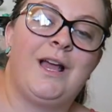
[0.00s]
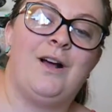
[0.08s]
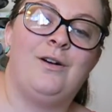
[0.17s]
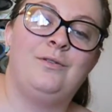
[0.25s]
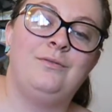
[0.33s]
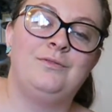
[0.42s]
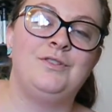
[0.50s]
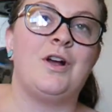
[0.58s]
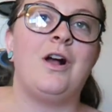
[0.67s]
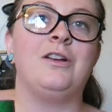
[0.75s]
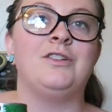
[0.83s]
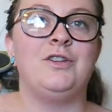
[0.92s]
now,
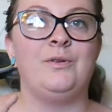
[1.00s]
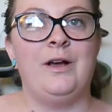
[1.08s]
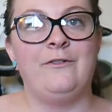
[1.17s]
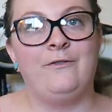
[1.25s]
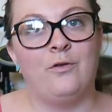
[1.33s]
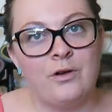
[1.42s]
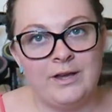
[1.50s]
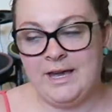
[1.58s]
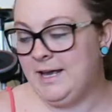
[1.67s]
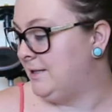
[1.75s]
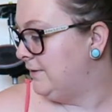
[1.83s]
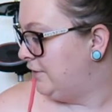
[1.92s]
Josh, you have four
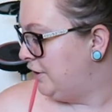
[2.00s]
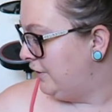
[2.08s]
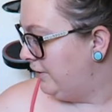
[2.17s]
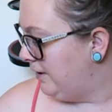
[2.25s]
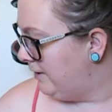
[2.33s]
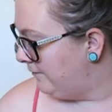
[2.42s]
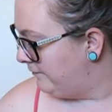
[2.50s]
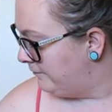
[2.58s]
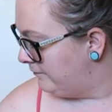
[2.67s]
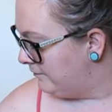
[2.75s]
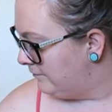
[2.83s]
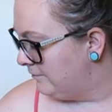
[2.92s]
cans of chili
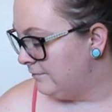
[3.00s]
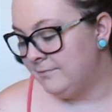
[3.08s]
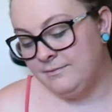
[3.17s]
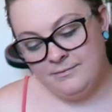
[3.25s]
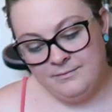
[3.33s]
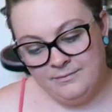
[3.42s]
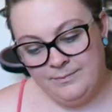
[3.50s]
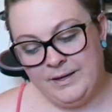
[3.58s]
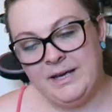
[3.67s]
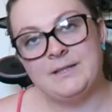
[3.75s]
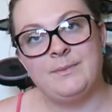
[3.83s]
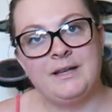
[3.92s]

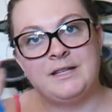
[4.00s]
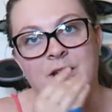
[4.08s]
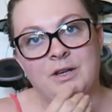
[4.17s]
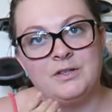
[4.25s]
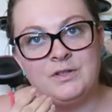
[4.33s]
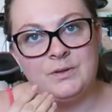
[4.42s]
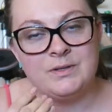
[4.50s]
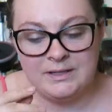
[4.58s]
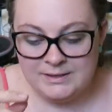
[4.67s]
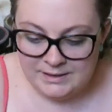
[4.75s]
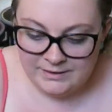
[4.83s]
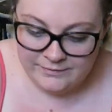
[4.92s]
because my tongue is too
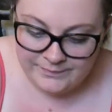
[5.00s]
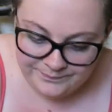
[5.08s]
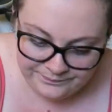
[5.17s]
sensitive.